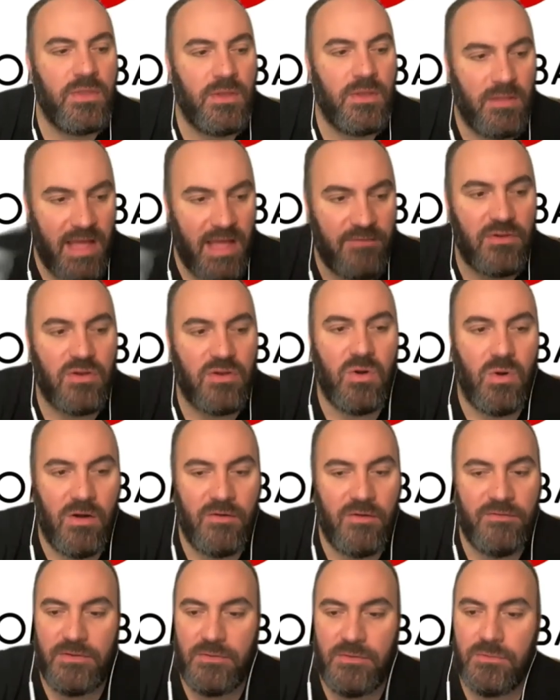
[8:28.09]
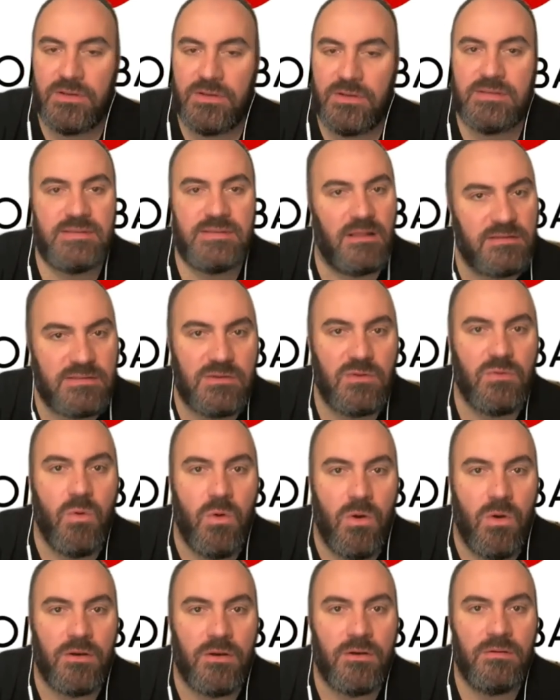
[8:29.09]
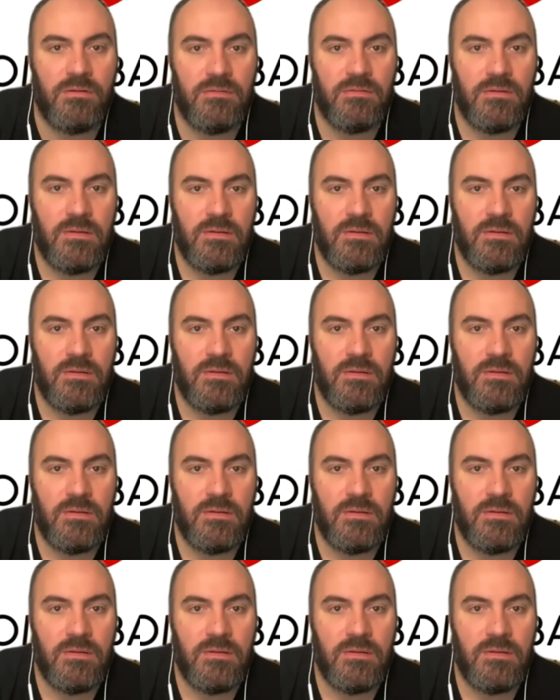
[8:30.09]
they'll have a coffee with a seltzer water,